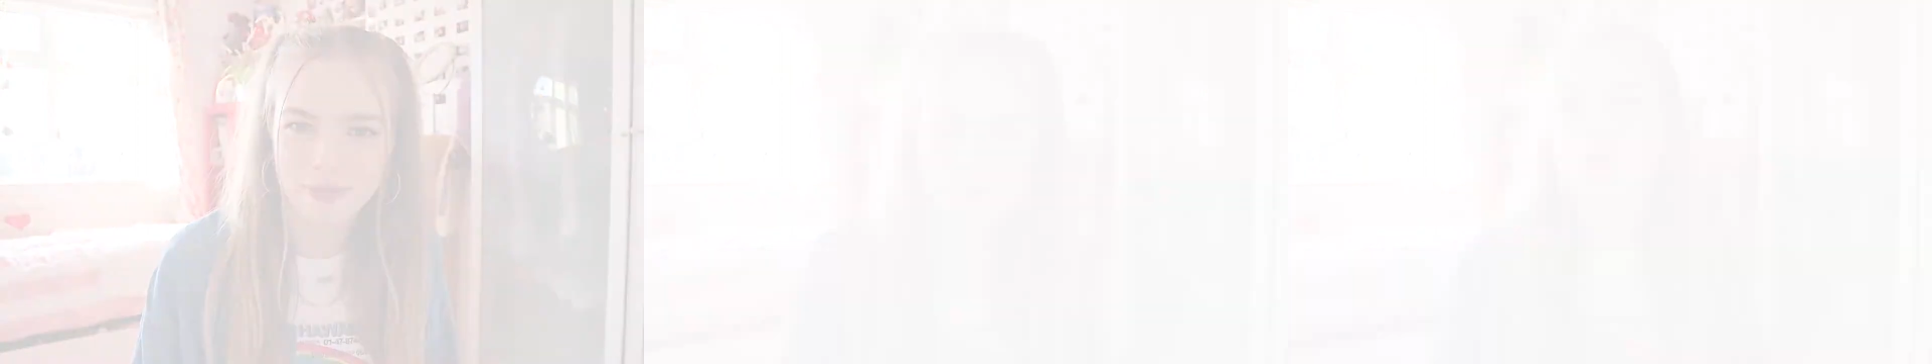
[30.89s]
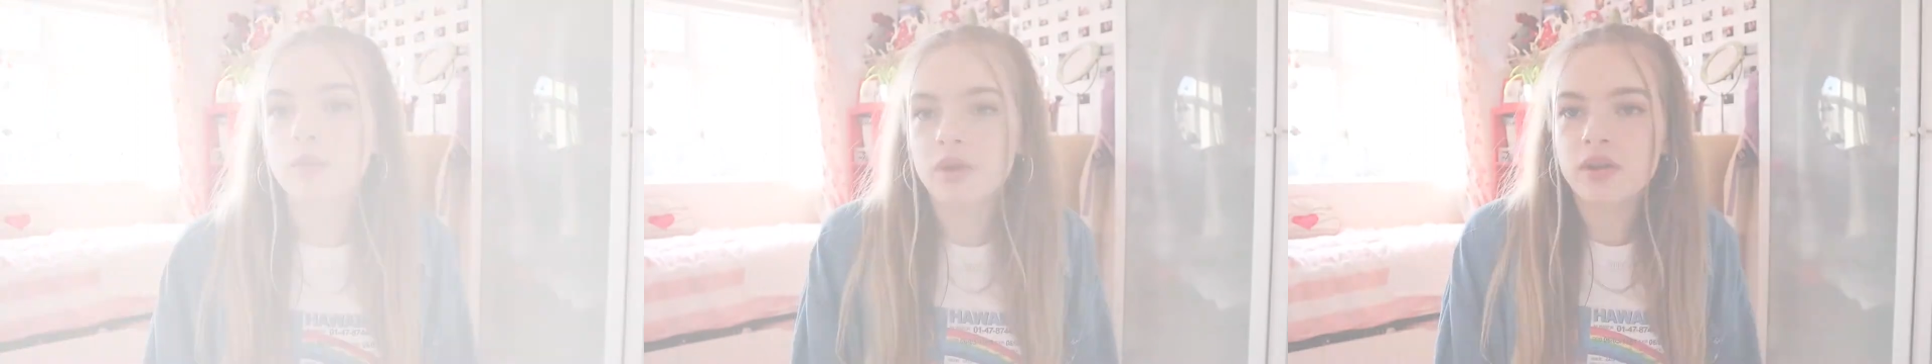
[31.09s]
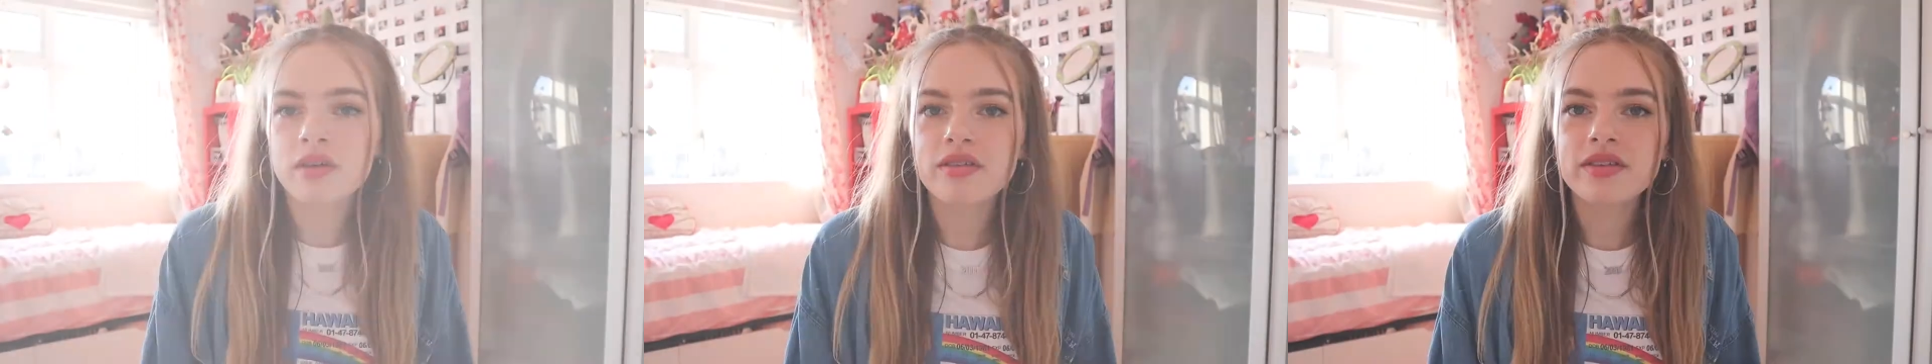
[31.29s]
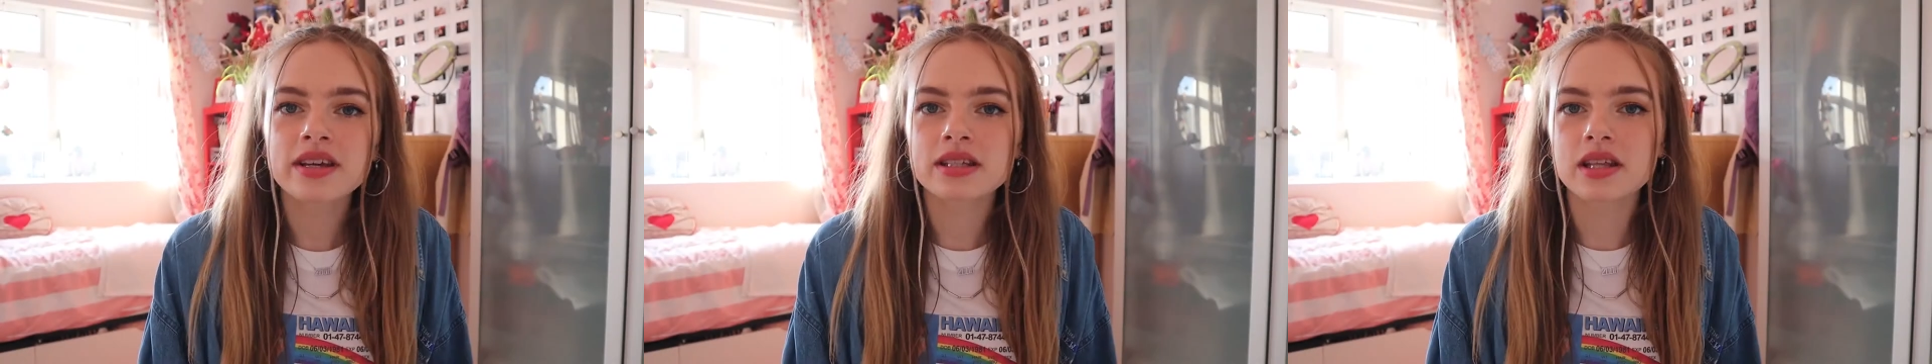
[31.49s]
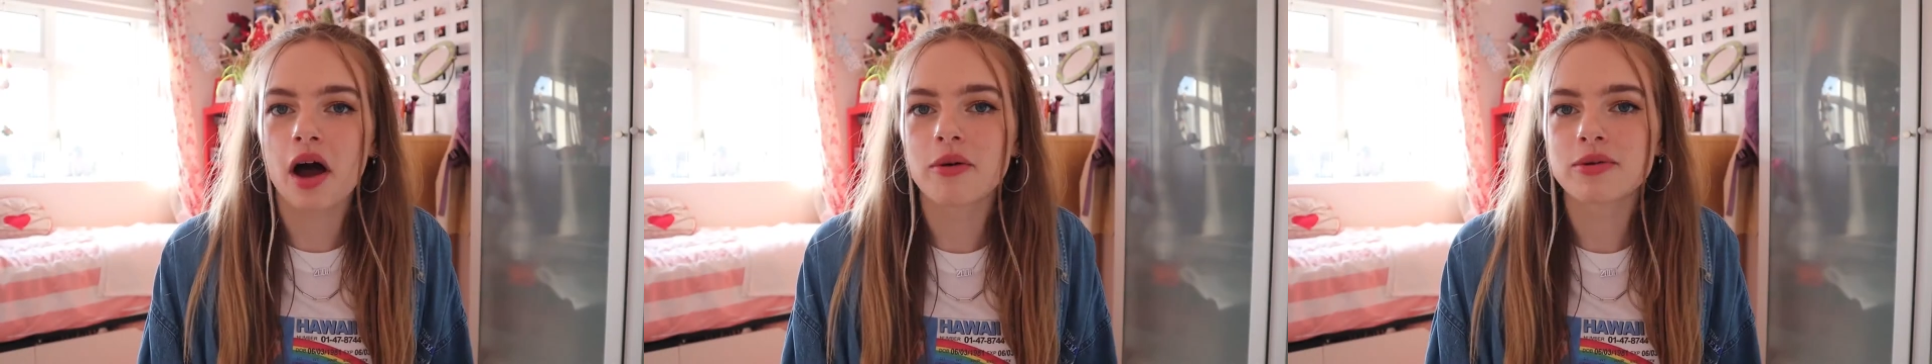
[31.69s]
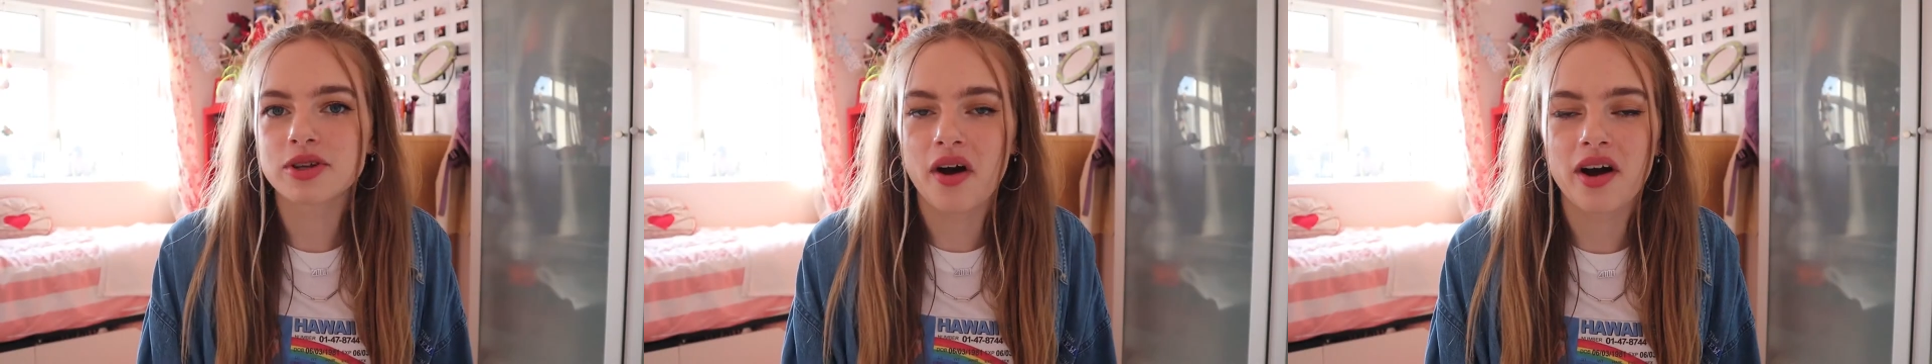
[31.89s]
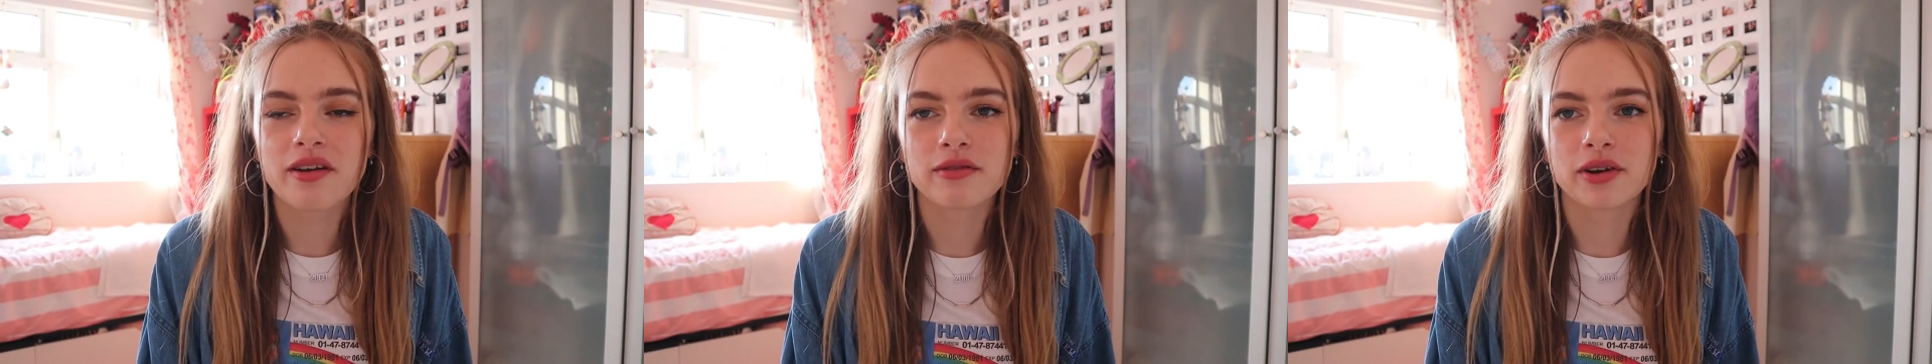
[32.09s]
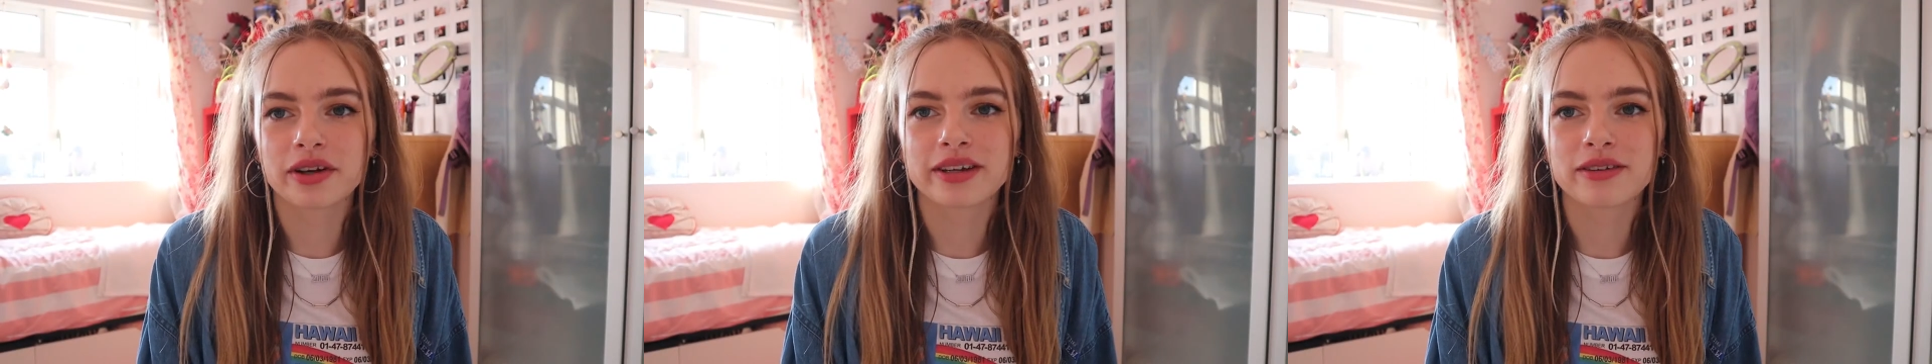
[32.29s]
So one of the things that I was
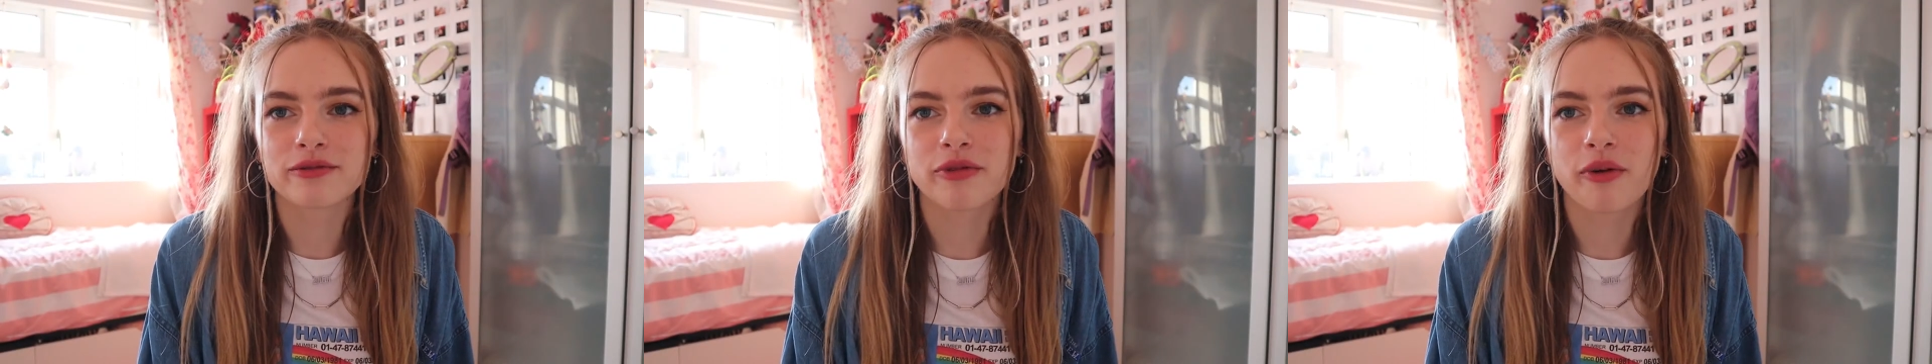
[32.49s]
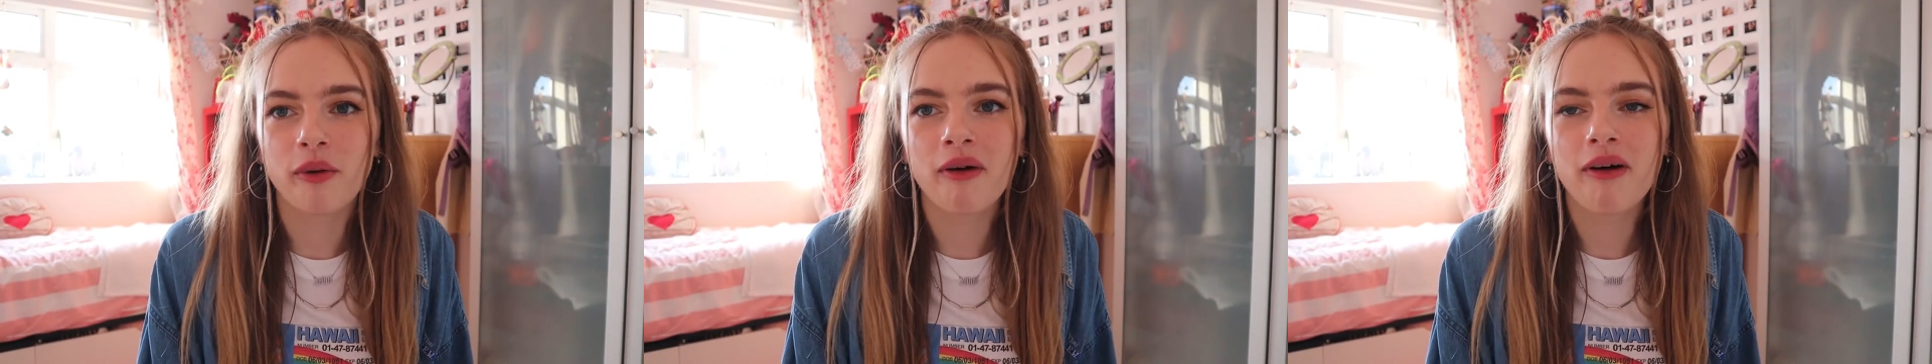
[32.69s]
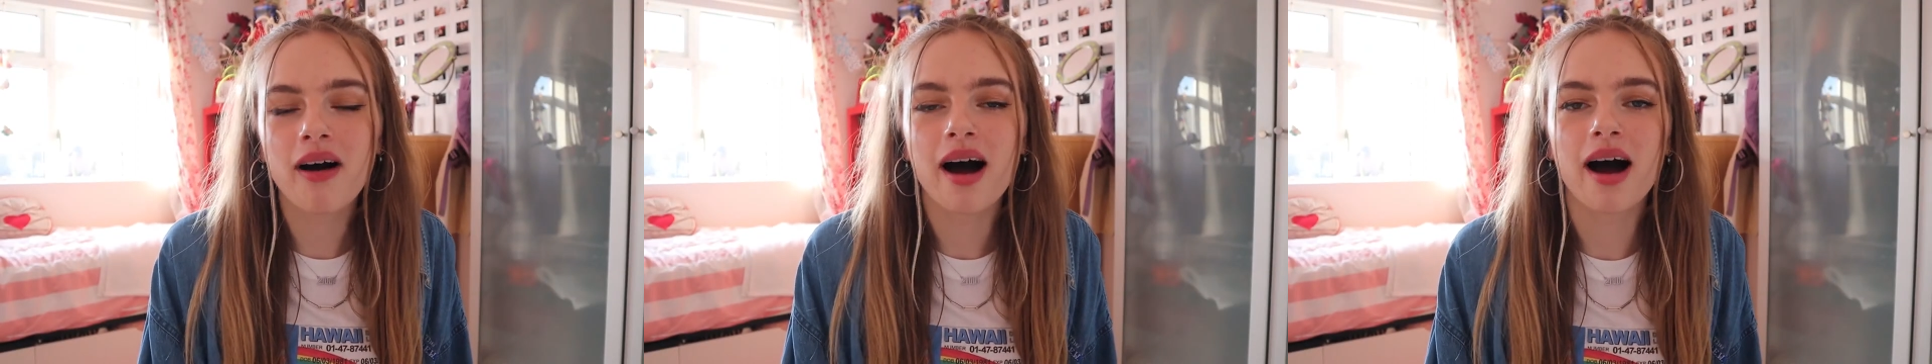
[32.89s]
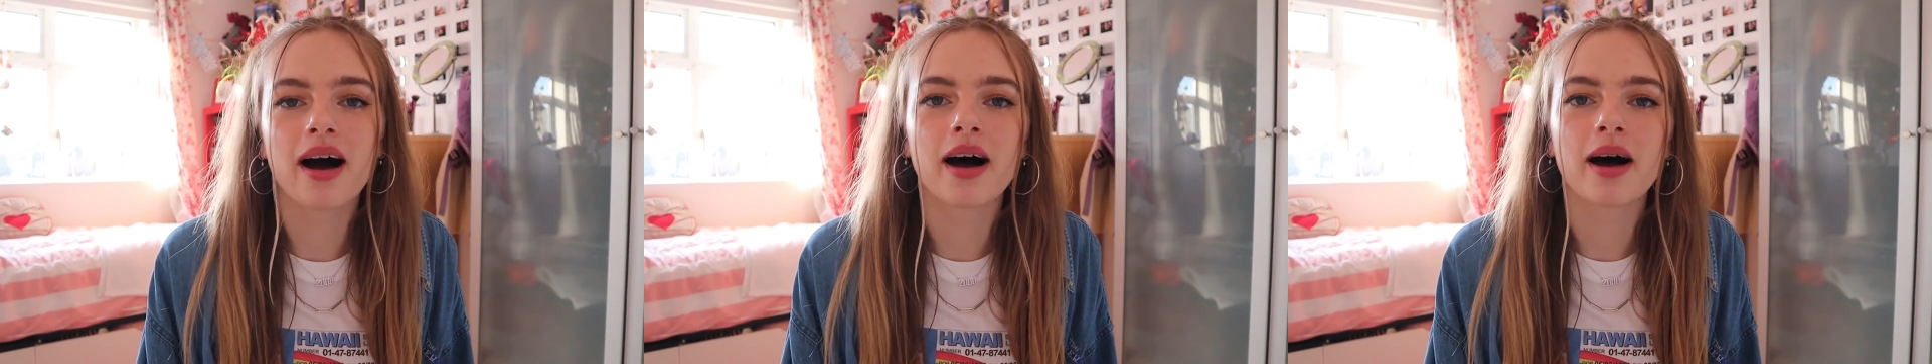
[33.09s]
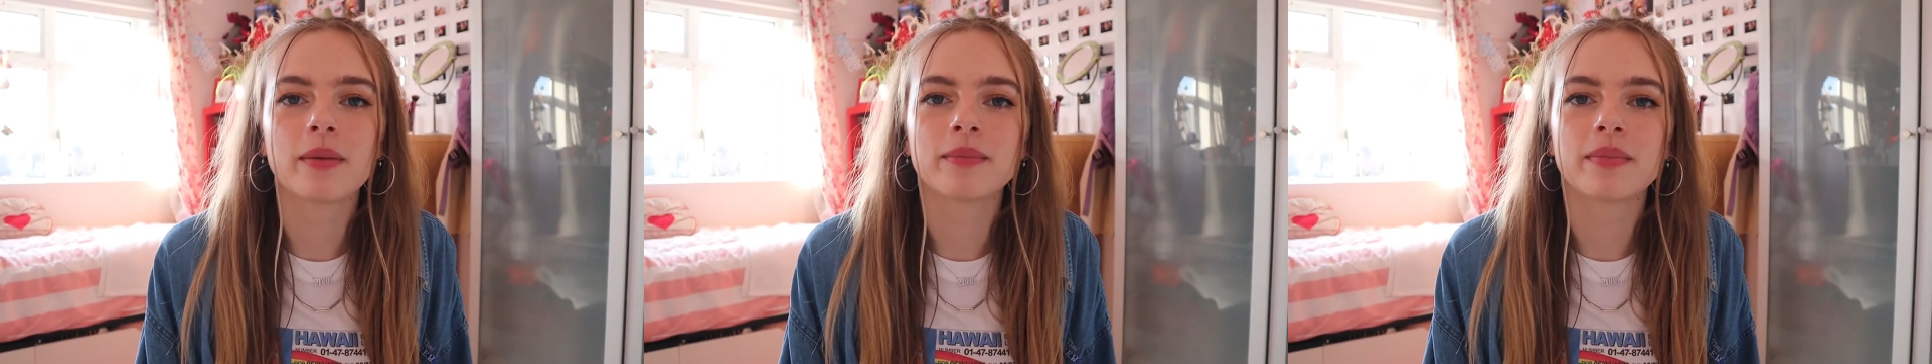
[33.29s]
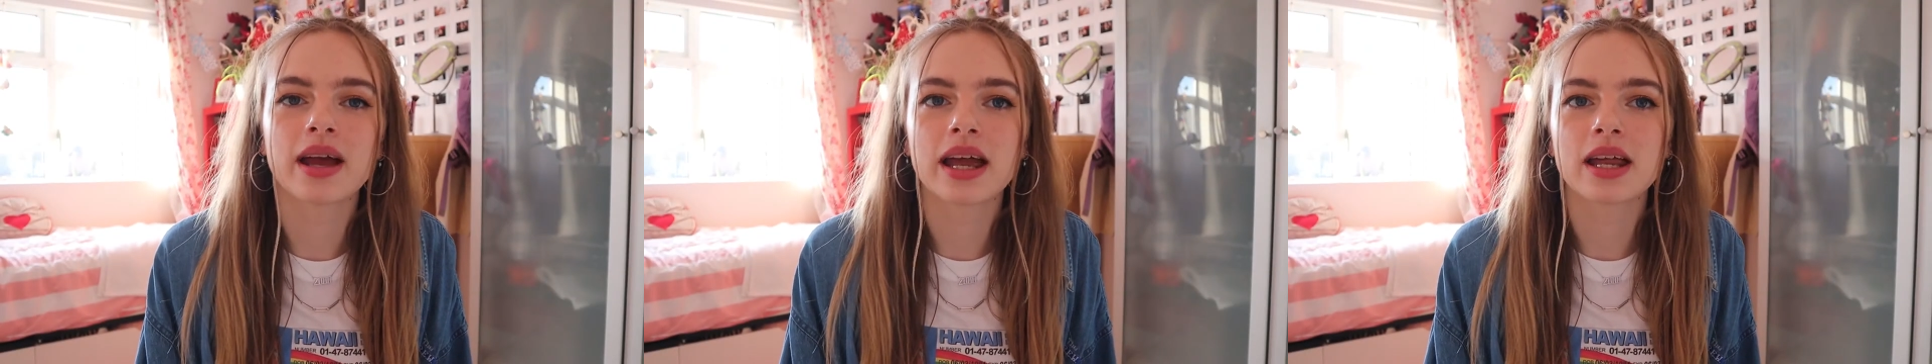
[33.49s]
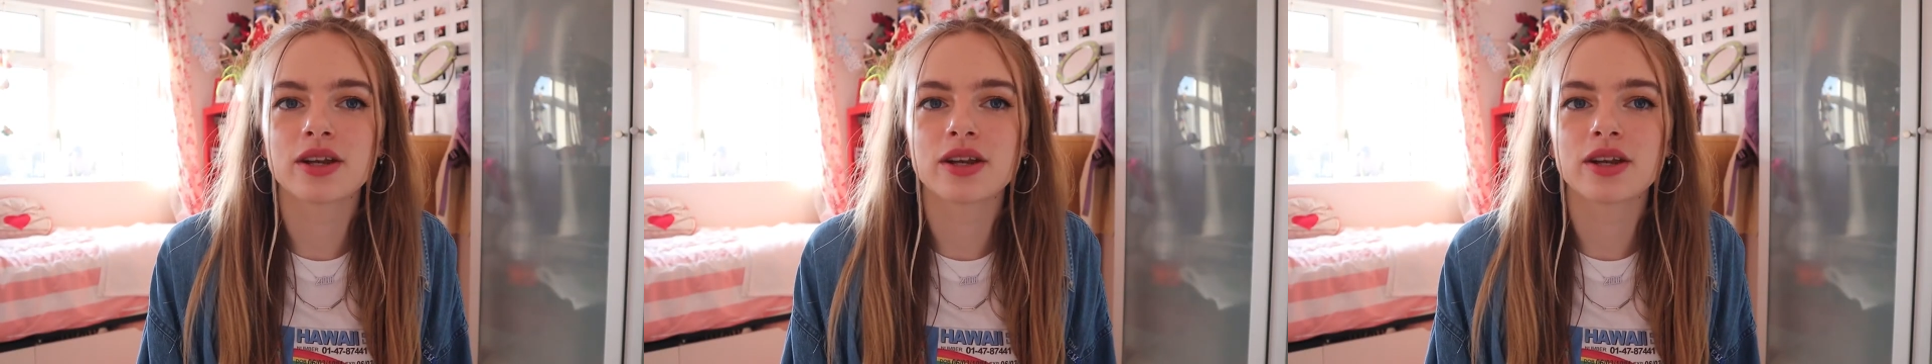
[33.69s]
kind of looking for in